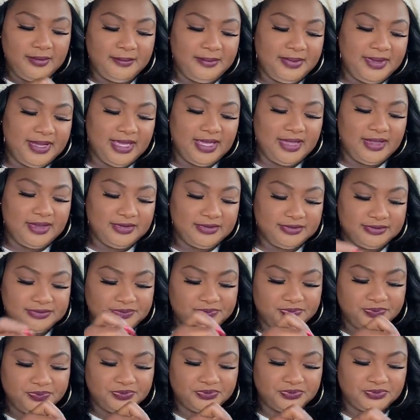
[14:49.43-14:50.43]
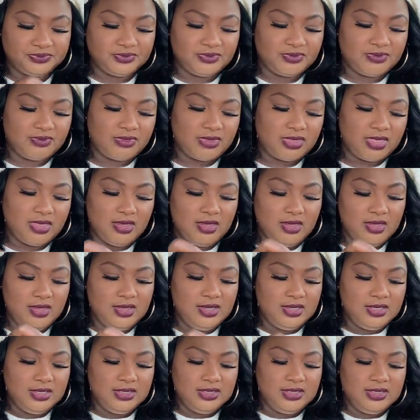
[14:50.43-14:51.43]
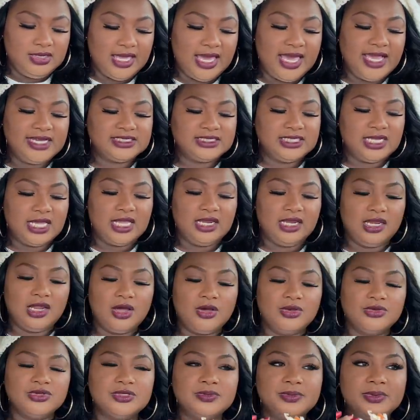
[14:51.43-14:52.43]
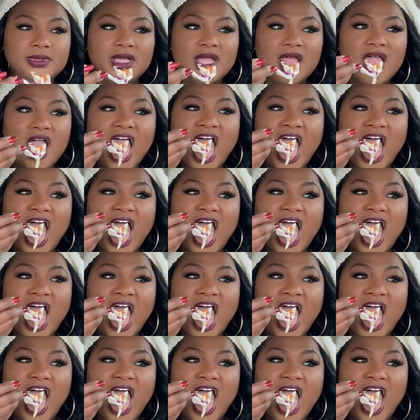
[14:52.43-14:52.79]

pound. Actually, I lost, but...